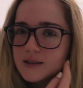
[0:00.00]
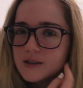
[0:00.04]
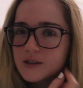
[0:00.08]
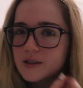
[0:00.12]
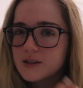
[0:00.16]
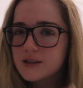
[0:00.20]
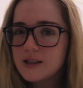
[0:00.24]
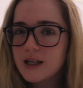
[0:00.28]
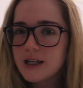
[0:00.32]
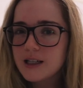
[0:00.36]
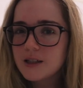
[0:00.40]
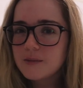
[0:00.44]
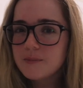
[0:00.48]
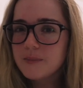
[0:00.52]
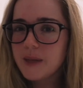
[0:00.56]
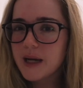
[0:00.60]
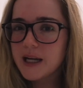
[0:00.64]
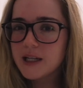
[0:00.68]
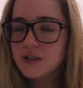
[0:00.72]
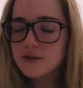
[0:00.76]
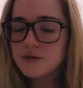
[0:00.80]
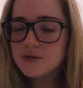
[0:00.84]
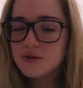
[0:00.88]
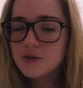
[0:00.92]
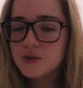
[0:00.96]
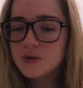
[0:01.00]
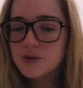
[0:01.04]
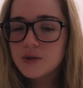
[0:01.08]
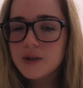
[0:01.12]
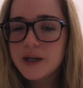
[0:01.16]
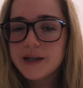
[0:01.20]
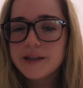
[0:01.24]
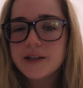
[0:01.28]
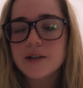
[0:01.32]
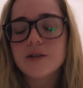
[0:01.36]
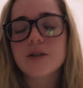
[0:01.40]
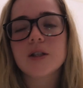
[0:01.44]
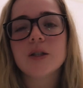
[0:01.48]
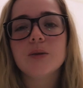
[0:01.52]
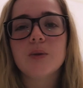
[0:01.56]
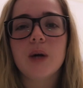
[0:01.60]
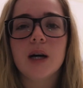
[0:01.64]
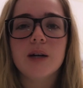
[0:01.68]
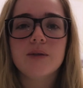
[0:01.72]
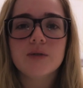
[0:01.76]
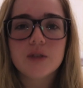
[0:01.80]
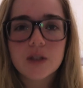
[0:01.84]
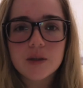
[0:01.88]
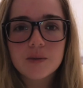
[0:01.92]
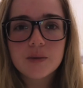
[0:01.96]
just kind of painful. I don't know
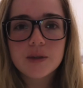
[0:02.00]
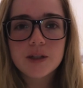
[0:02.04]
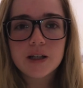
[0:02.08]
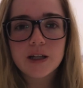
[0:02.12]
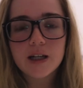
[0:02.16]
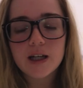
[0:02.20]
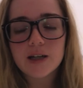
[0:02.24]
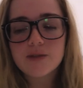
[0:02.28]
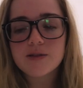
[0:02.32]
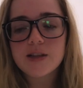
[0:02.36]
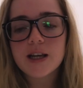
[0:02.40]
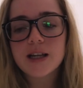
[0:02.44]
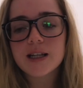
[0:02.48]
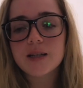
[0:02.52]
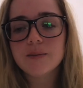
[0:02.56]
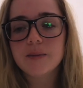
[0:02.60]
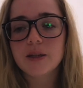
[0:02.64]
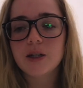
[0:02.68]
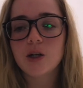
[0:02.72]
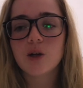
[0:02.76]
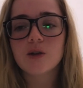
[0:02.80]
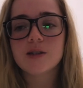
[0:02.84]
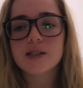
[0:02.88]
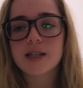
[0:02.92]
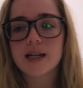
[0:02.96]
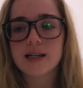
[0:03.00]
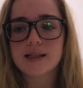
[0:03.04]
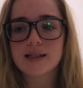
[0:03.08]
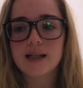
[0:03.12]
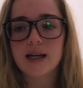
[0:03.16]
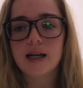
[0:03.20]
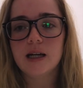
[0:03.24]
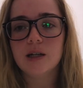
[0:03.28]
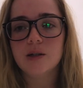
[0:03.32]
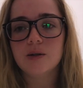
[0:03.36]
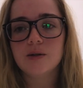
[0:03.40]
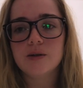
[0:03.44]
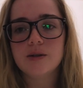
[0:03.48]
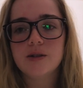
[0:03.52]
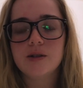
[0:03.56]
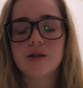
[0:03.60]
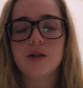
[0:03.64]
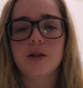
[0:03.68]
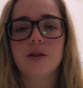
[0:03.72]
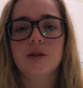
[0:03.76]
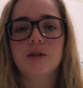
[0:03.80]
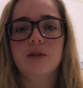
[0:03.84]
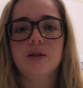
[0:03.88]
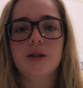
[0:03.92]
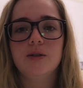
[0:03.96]
what I've done with it. I've taken my contacts out,
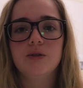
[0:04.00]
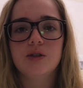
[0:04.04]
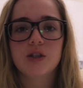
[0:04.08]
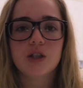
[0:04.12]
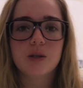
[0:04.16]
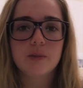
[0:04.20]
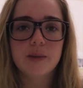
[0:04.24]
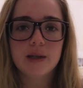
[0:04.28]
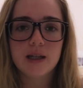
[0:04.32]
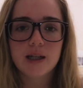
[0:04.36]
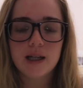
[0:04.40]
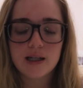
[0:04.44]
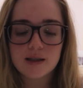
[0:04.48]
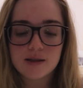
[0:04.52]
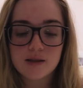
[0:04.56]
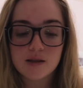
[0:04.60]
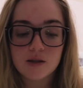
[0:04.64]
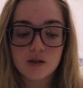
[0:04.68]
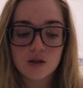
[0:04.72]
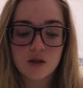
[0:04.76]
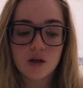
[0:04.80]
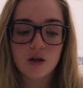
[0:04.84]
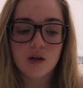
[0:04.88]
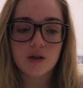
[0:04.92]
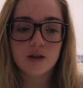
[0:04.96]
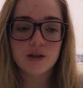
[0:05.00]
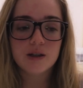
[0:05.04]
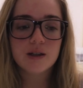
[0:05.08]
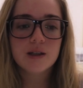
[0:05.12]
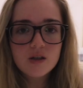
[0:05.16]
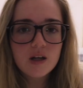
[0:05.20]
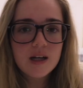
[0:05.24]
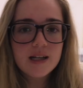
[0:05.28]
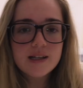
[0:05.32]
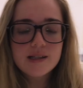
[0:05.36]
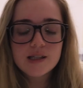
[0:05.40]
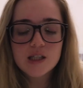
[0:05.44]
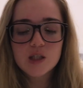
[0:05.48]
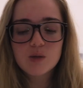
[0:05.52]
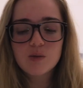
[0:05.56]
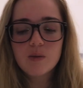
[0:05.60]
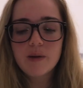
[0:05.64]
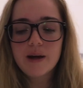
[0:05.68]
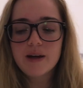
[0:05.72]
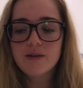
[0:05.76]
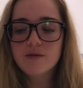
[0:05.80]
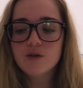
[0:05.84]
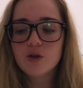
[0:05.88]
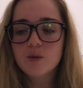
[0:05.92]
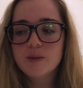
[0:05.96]
so I've just got my glasses on. Not like super
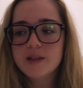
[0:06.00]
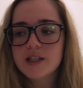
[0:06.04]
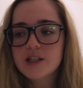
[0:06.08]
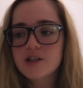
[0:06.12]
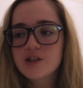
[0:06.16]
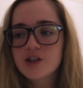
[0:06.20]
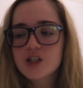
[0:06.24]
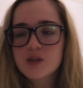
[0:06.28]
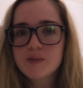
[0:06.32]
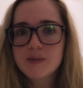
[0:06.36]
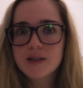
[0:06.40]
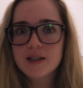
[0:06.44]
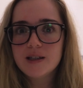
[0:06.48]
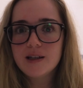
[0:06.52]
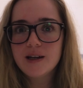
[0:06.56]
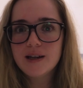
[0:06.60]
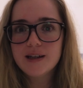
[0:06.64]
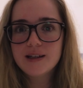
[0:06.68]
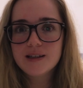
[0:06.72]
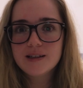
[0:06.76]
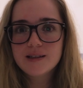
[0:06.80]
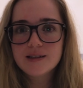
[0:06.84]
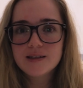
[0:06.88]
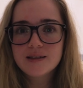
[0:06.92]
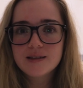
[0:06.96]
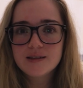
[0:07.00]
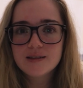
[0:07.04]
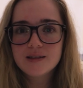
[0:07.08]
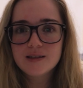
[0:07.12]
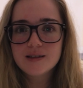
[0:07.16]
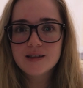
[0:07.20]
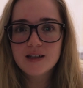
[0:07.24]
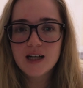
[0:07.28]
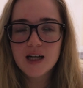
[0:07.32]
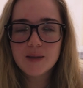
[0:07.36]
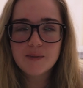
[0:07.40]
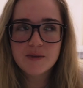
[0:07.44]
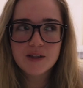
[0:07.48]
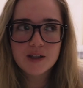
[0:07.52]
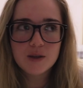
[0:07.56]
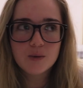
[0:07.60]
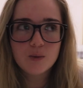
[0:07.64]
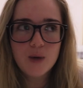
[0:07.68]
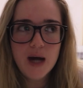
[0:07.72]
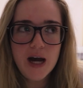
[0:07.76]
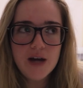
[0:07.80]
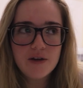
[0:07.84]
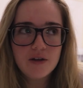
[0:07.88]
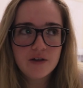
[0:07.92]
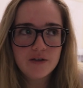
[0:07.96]
painful, but it's just been like, I've been
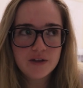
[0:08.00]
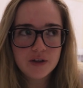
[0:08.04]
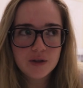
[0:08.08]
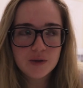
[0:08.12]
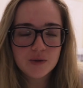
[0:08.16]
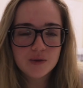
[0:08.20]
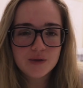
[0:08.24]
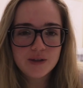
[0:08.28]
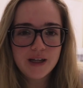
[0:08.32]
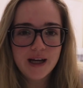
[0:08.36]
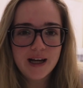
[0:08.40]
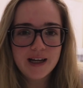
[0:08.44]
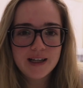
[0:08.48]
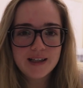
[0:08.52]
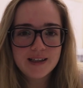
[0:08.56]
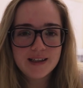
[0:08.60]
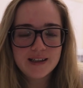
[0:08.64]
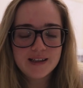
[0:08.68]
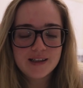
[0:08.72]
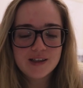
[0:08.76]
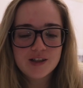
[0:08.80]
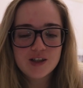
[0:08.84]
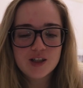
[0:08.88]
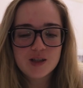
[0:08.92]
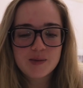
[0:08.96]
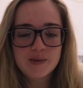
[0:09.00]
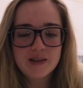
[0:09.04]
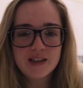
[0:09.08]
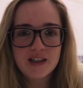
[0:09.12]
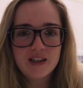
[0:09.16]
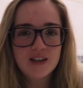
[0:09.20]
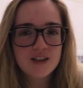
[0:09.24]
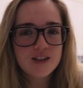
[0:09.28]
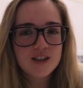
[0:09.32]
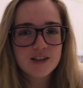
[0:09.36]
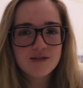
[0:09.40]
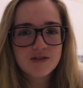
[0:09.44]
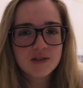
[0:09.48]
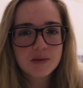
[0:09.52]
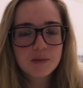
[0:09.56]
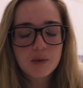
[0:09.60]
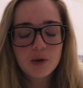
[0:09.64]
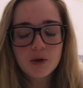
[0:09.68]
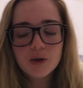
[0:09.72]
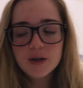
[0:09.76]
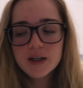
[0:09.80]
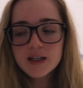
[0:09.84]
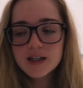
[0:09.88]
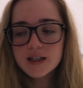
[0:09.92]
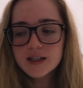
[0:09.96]
aware of it all day and it's just been like
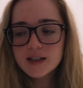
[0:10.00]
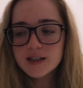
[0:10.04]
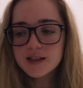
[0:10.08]
uncomfortable.